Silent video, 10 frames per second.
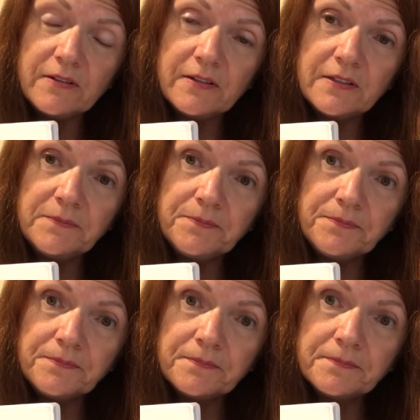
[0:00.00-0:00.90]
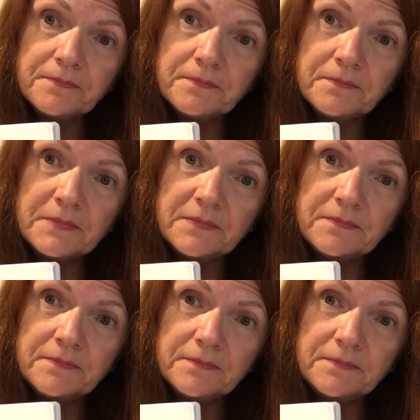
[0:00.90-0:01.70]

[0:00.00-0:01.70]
No one is speaking in this clip.